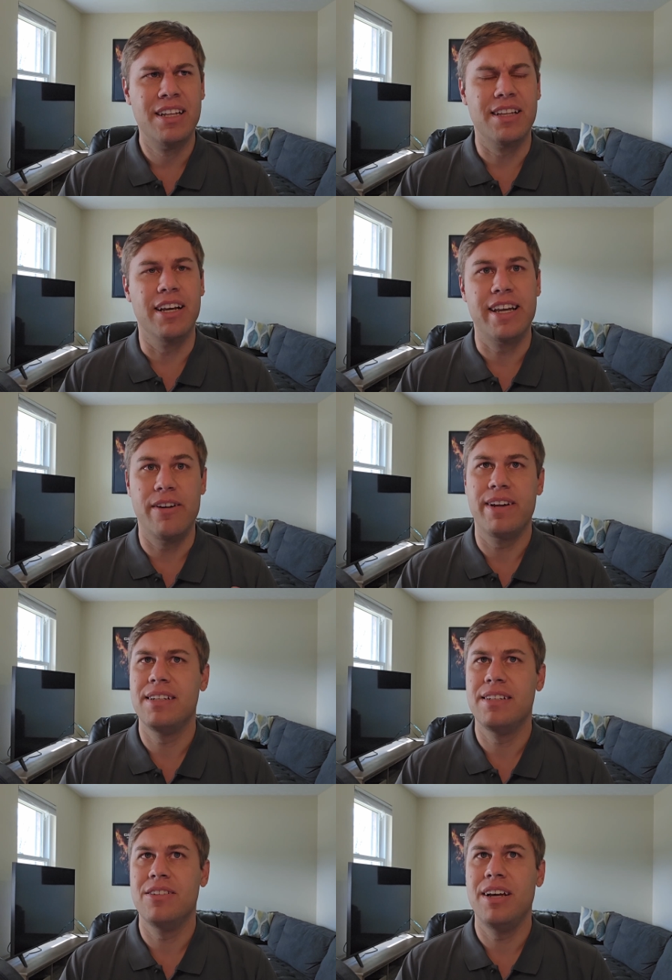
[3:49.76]
The
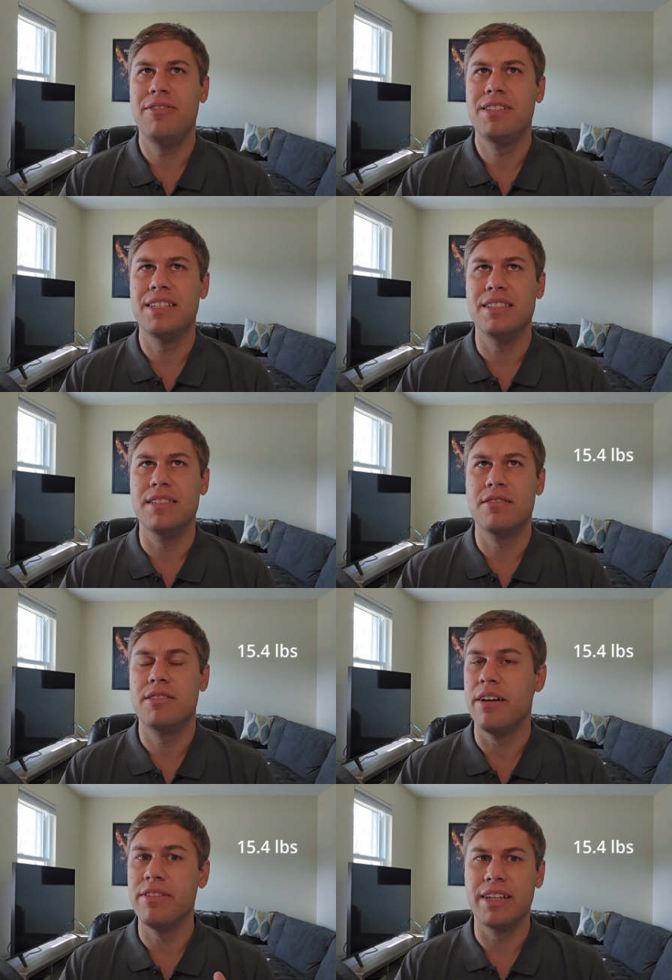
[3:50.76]
carry-on allowance is
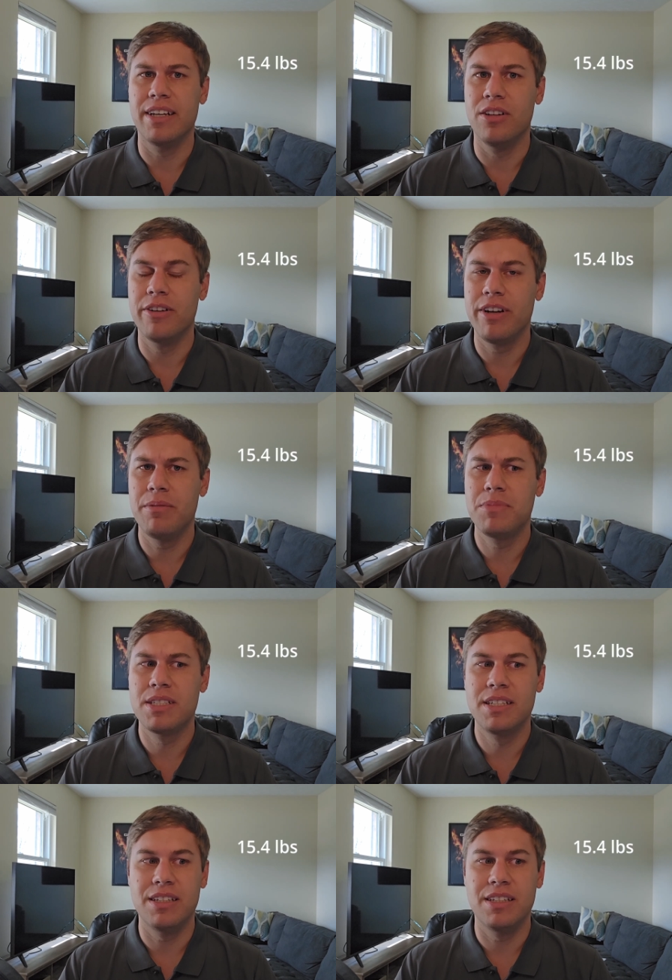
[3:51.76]
7 kilograms.